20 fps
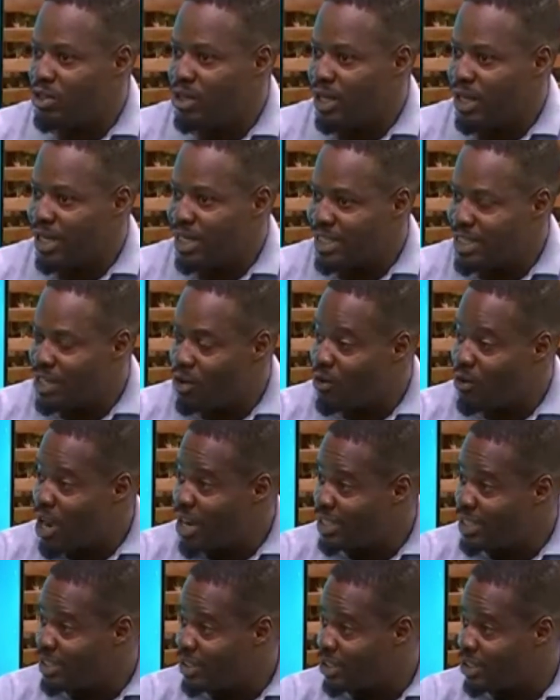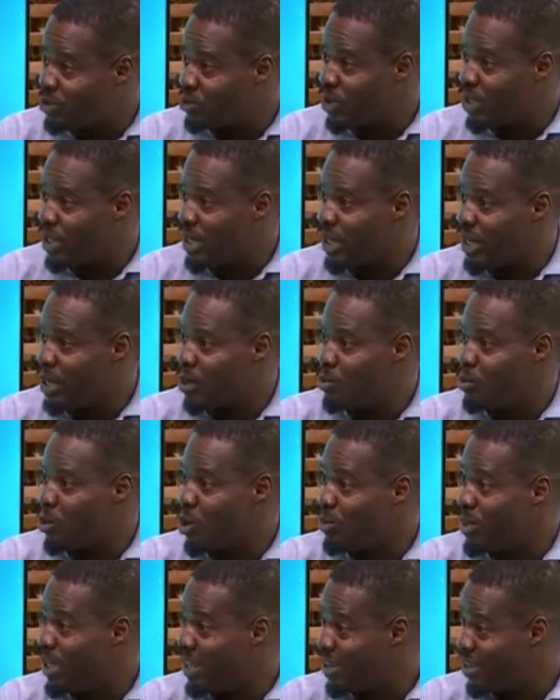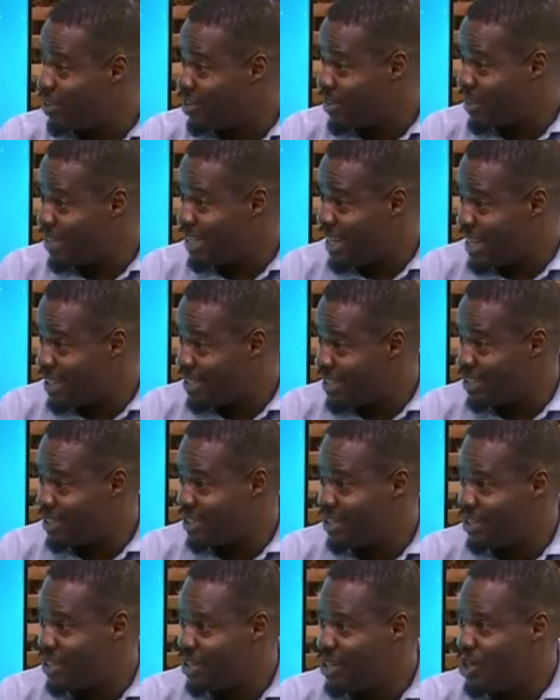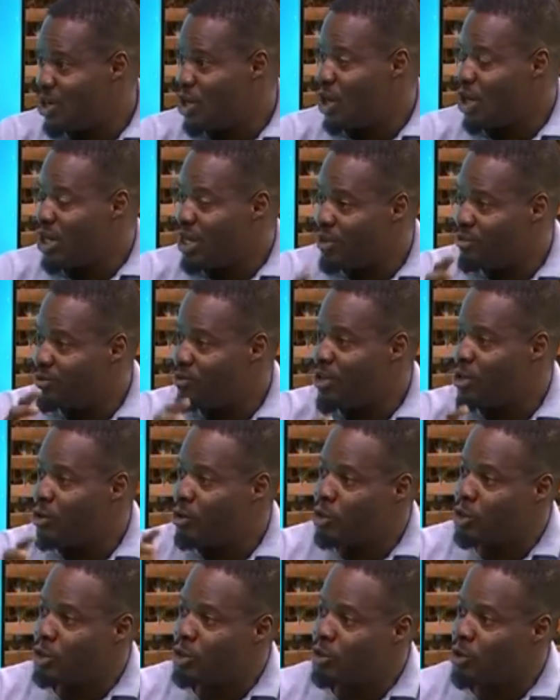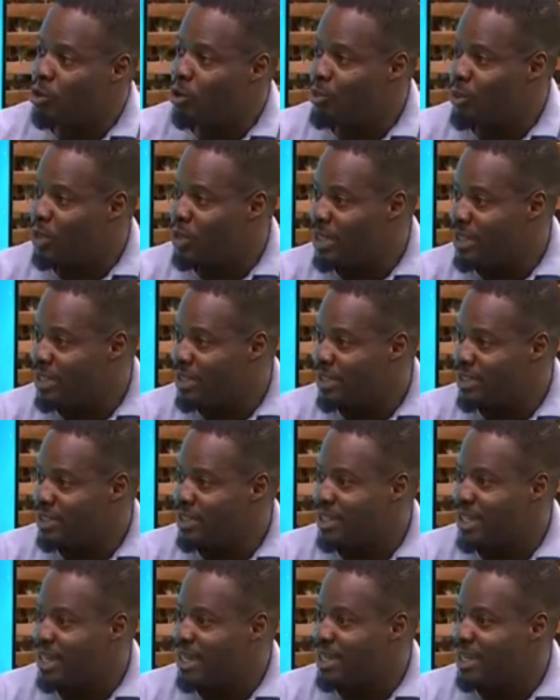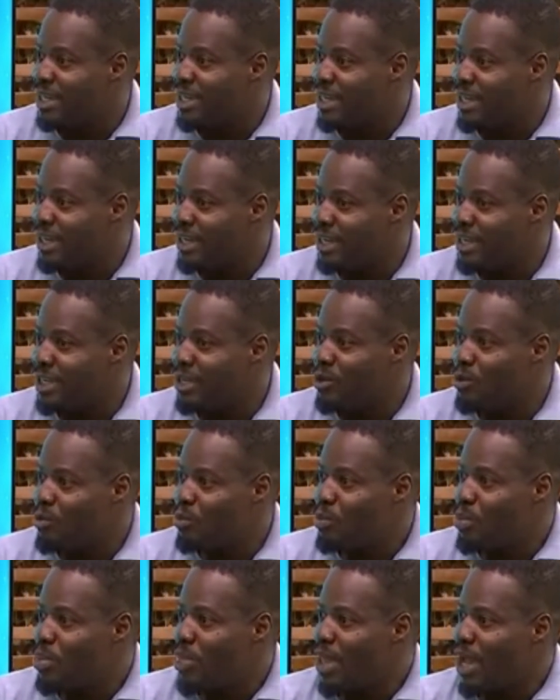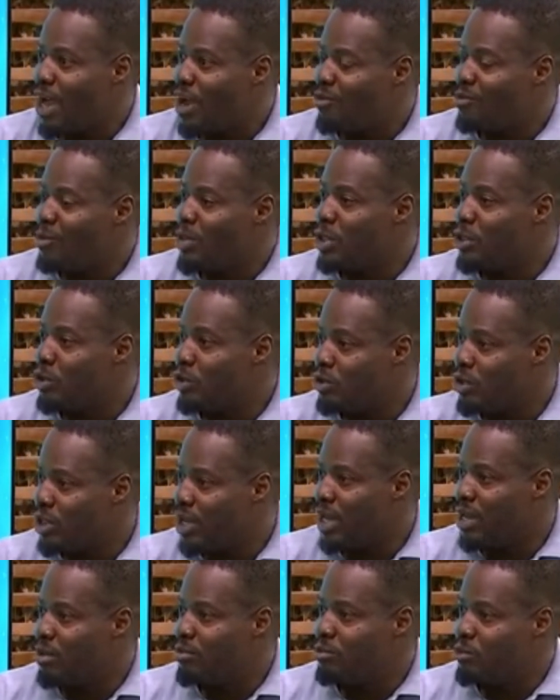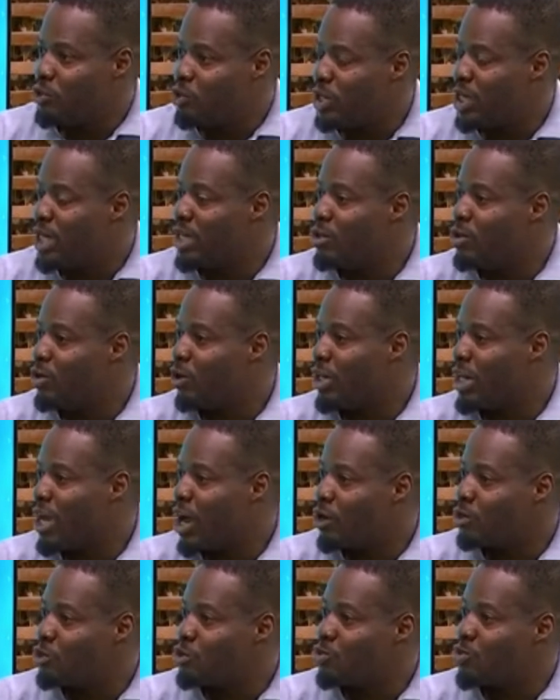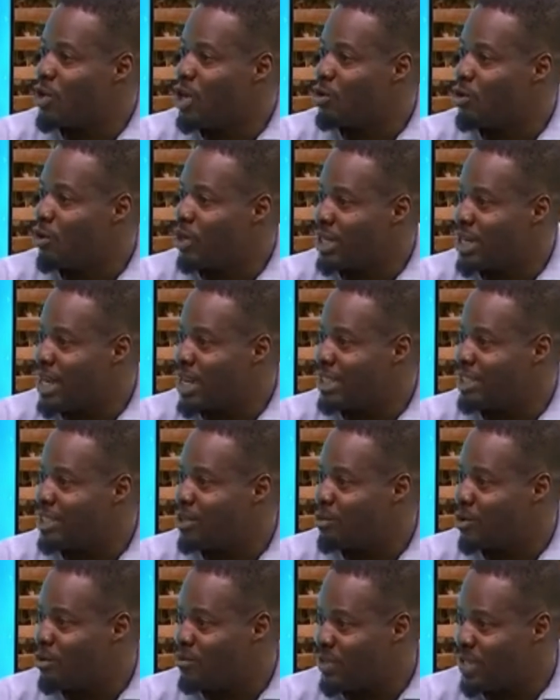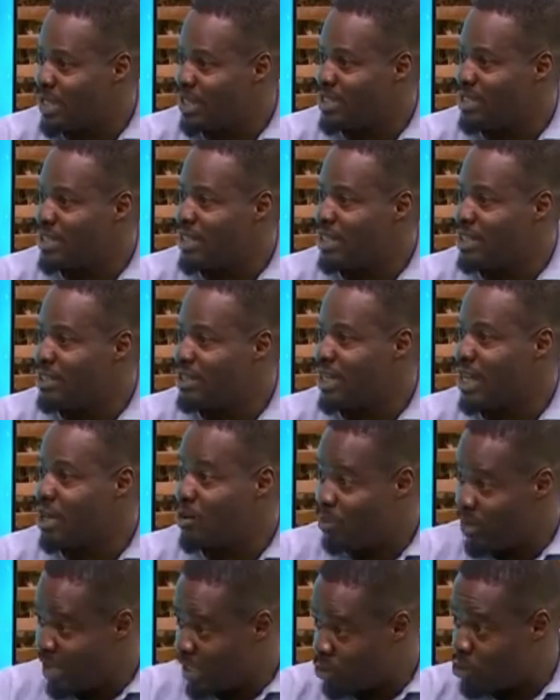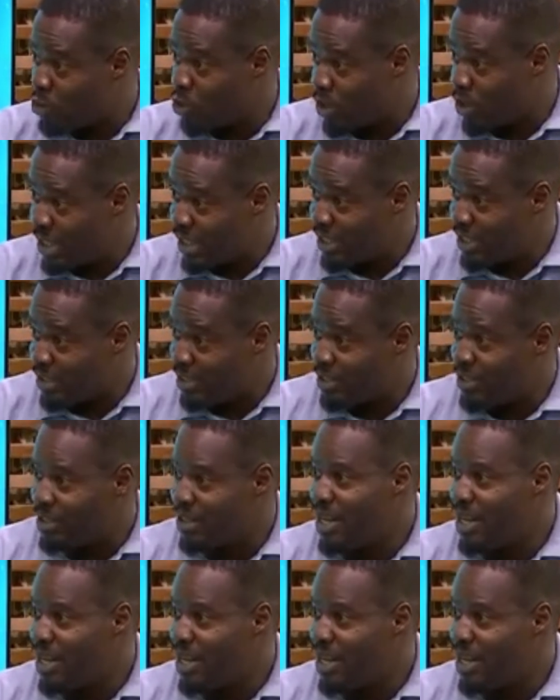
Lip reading: interactions with the public health nurses in the various communities, and they have been trained on how to recognize some of these things, these conditions.